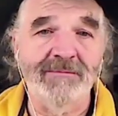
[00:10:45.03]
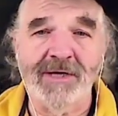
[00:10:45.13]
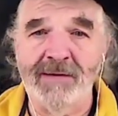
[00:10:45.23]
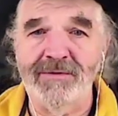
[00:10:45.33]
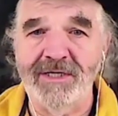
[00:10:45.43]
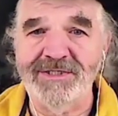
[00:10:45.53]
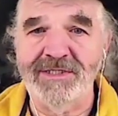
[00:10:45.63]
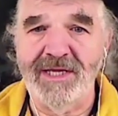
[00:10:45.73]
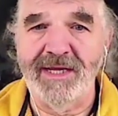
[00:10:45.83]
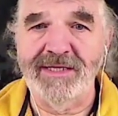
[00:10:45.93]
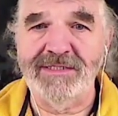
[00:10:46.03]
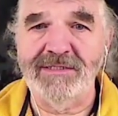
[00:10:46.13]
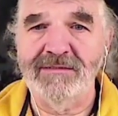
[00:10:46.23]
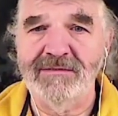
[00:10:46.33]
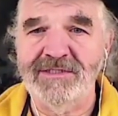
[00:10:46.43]
compilation lines
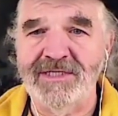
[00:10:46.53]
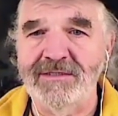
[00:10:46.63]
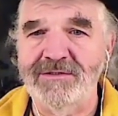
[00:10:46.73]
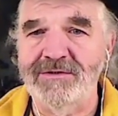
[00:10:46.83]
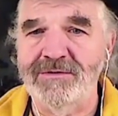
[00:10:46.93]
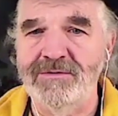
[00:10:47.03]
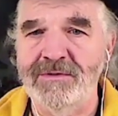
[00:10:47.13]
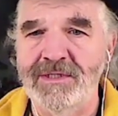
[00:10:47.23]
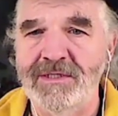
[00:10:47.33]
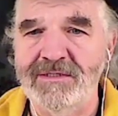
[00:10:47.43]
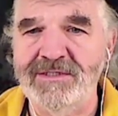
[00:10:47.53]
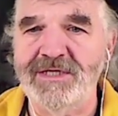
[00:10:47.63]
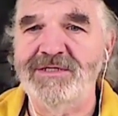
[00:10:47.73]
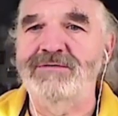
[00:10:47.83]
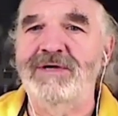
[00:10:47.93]
set to
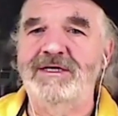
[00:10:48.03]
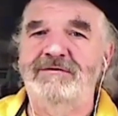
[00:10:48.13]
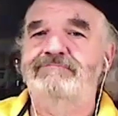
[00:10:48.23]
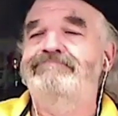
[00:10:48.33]
section directive.